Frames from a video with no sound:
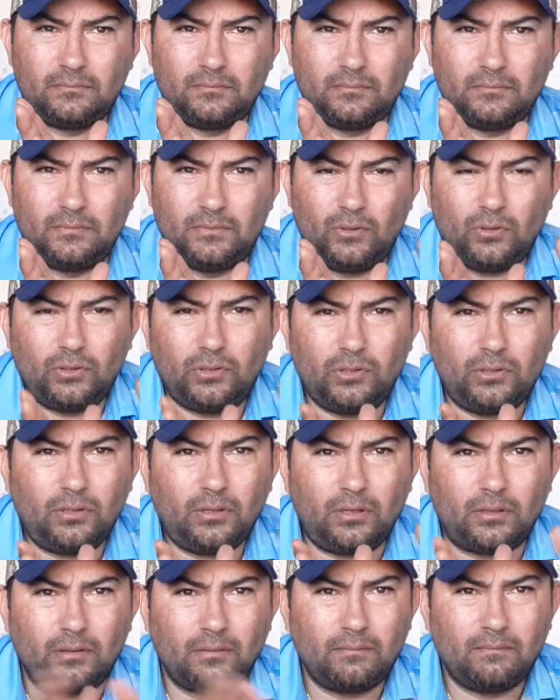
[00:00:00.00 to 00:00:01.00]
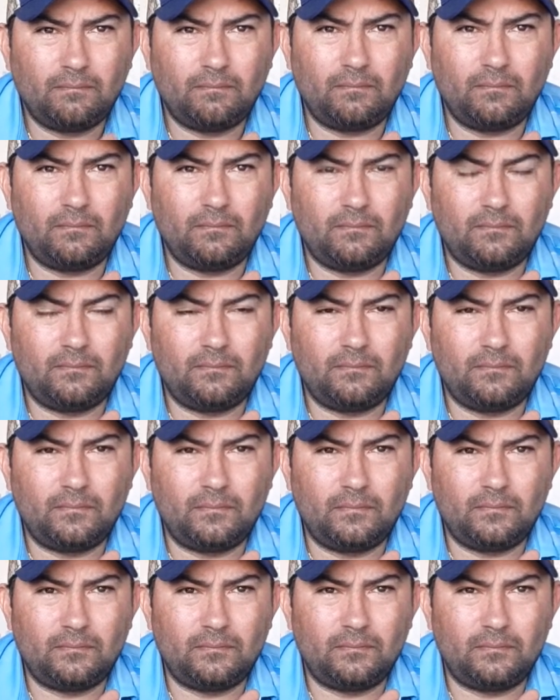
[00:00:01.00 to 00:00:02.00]
No good.
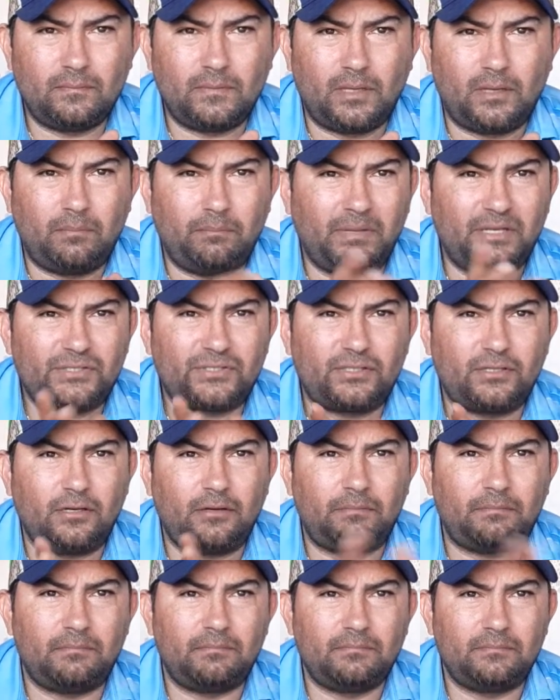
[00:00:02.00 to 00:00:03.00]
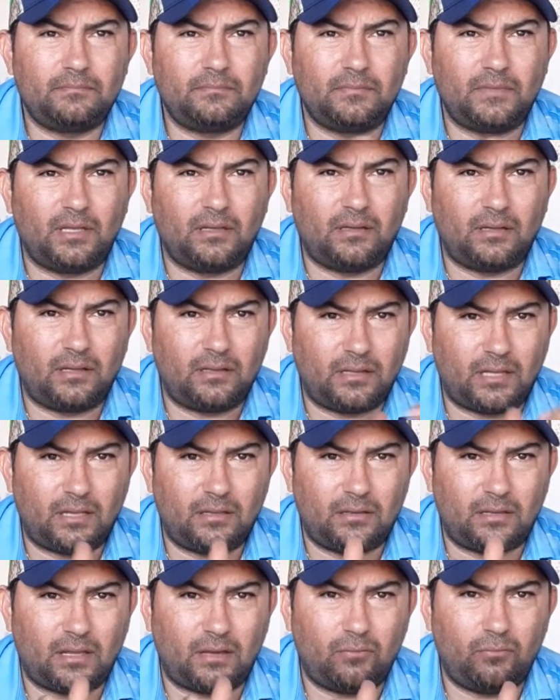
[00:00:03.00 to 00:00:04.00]
They messed up.
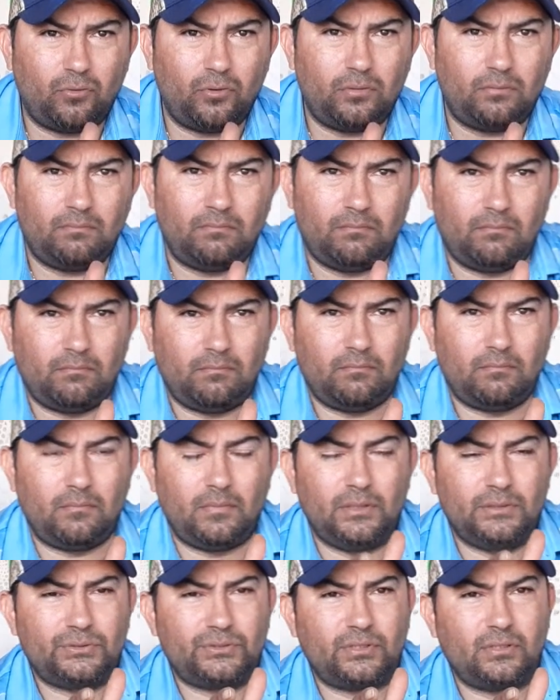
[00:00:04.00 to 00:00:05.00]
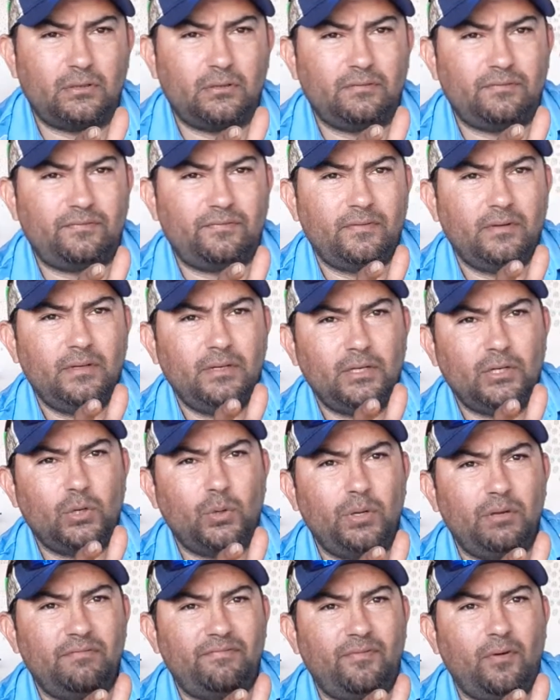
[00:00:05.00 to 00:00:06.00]
They would, instead of
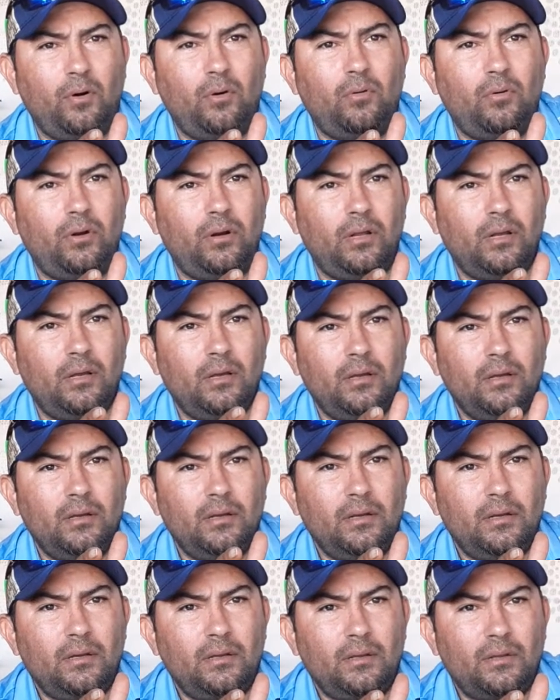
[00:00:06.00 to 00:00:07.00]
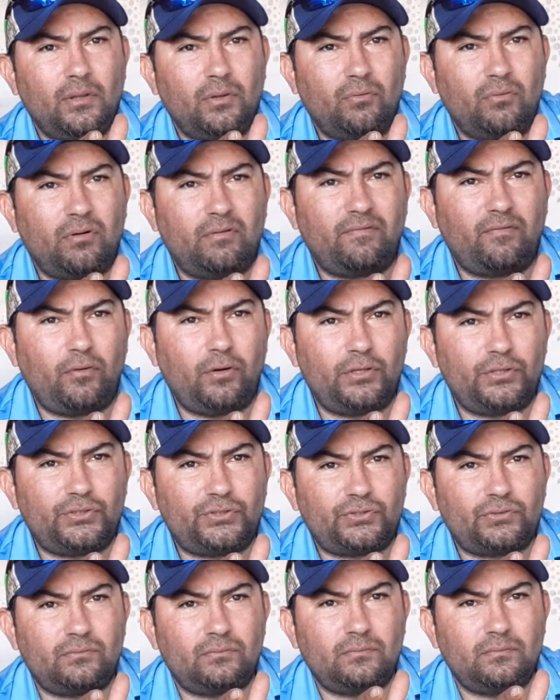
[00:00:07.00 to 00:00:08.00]
going forward, the
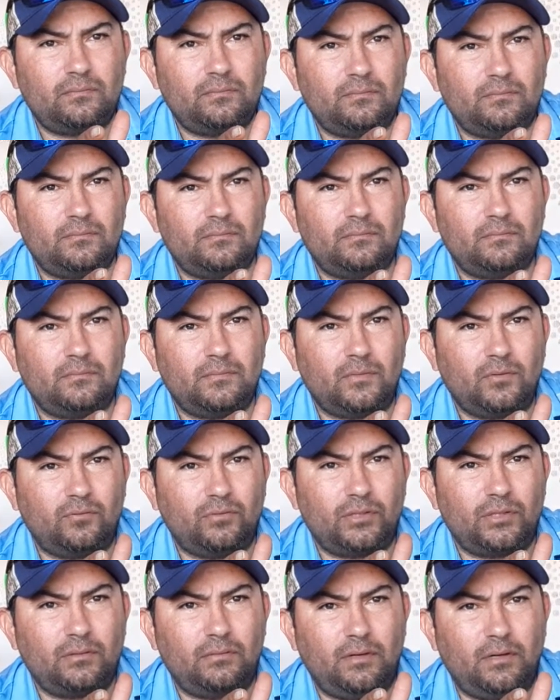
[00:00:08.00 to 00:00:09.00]
reverse would,